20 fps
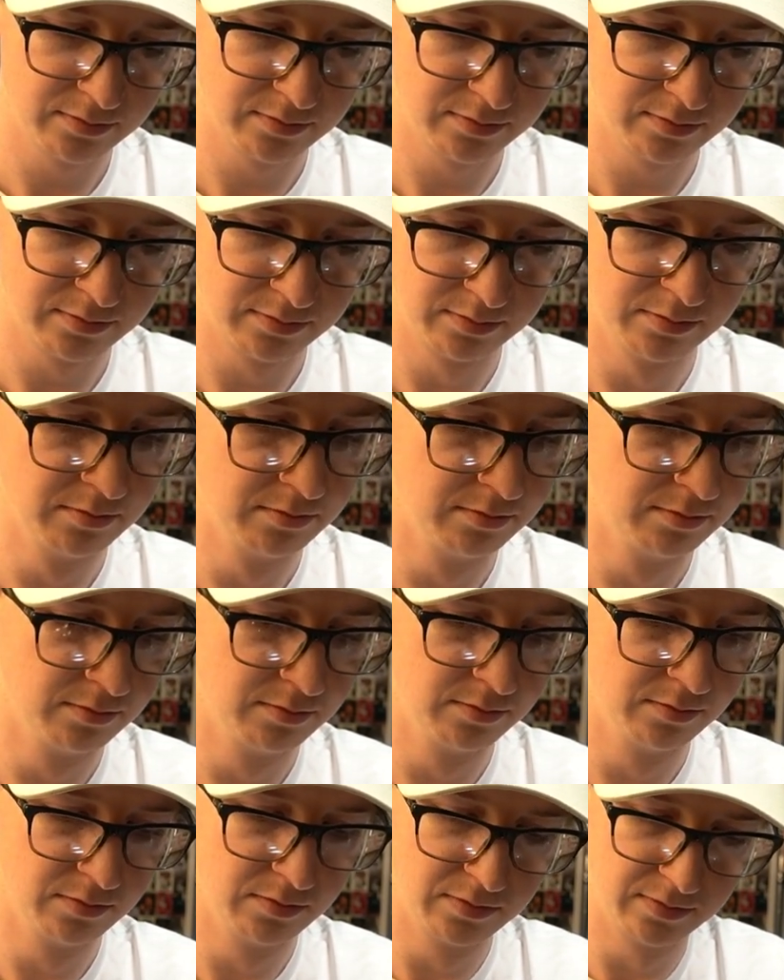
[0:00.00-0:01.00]

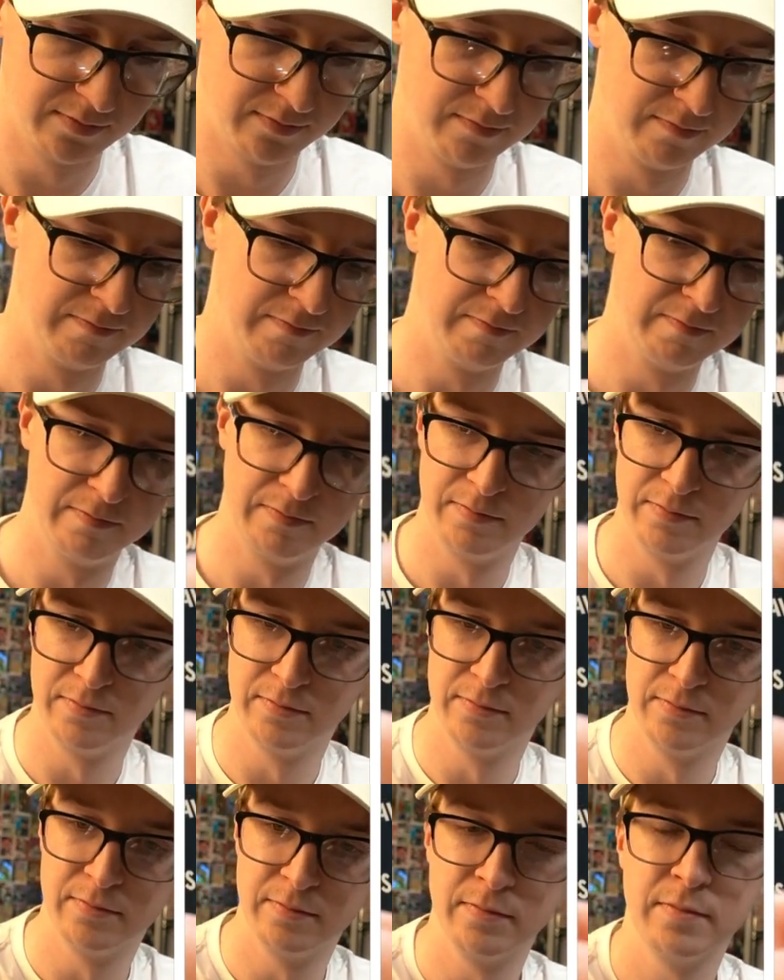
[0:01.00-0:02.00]

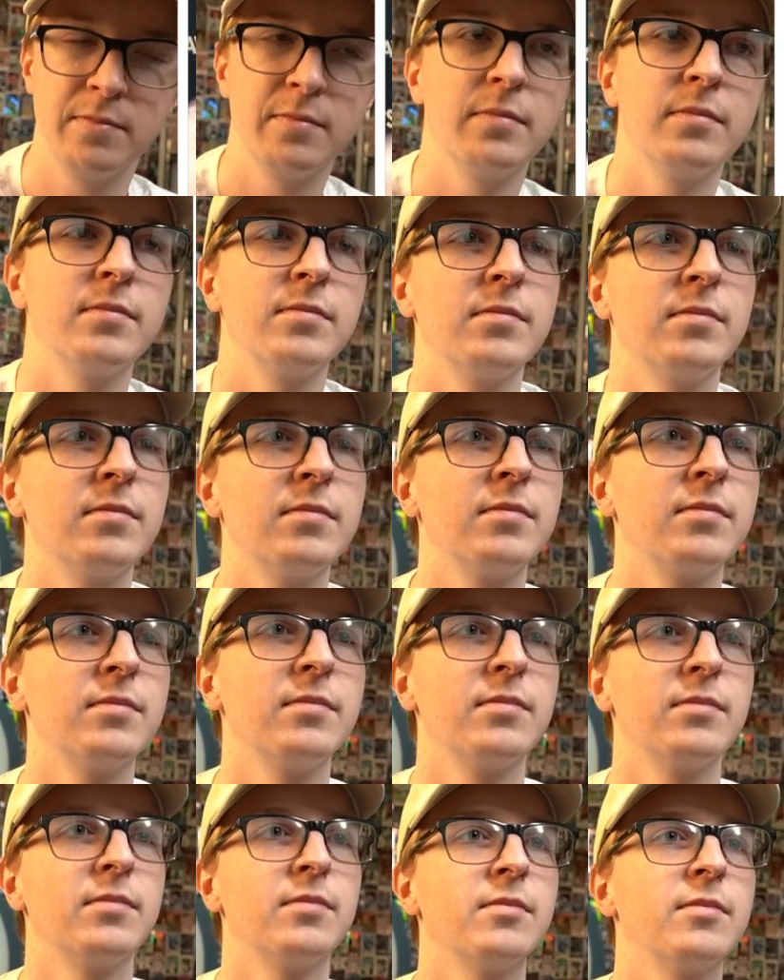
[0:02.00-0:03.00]

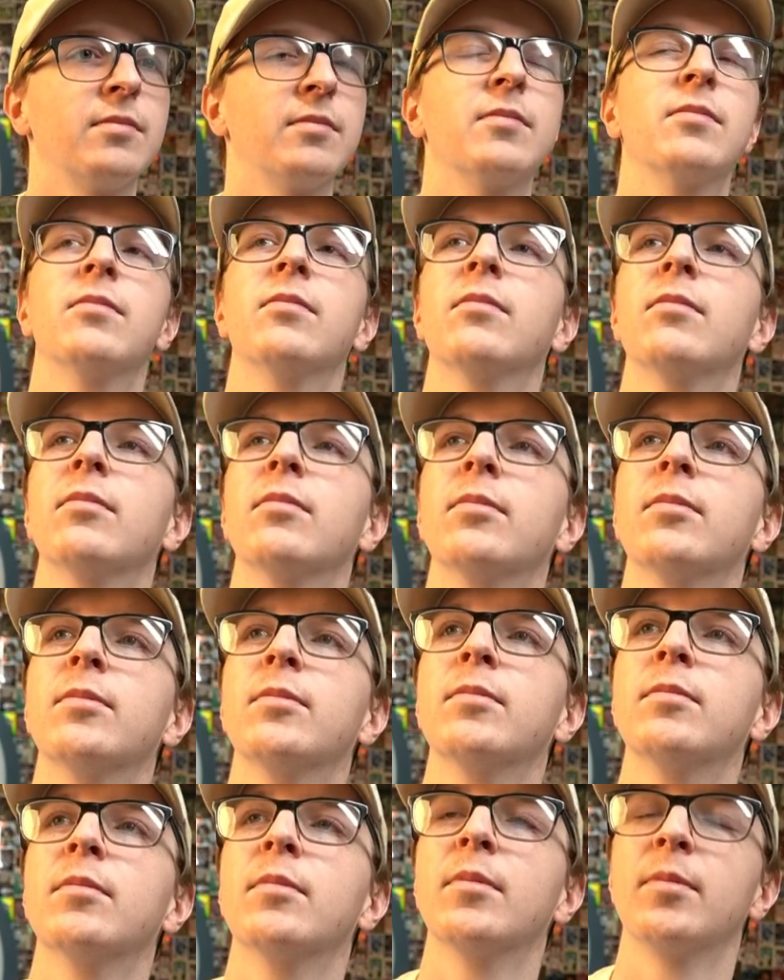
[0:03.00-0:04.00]

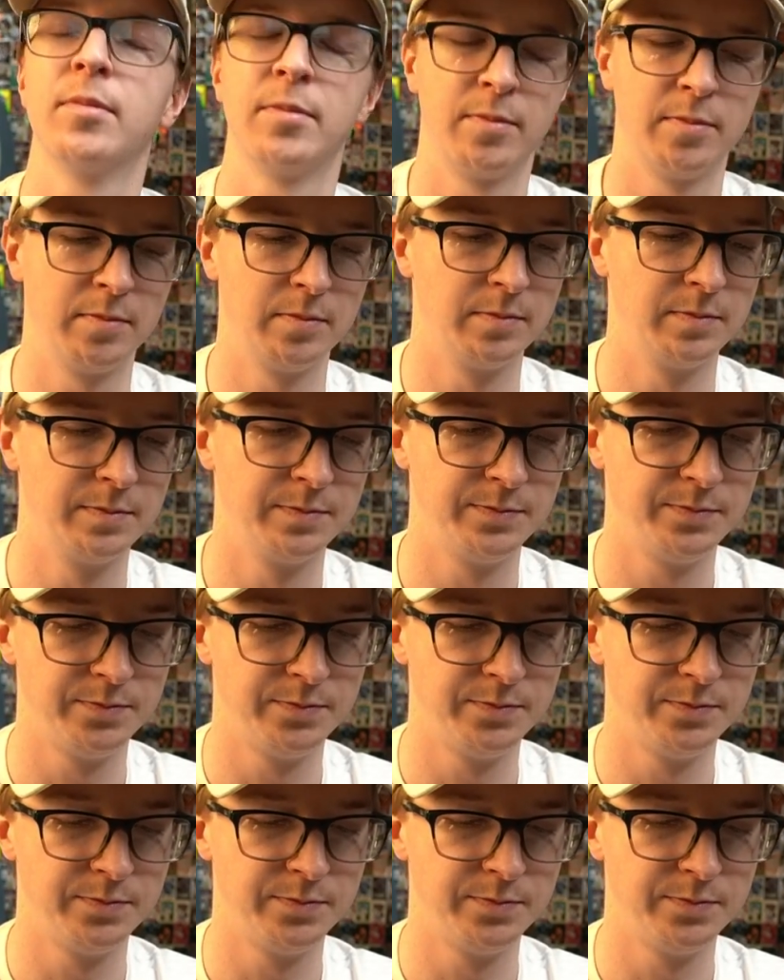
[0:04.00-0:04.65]
Nothing is said.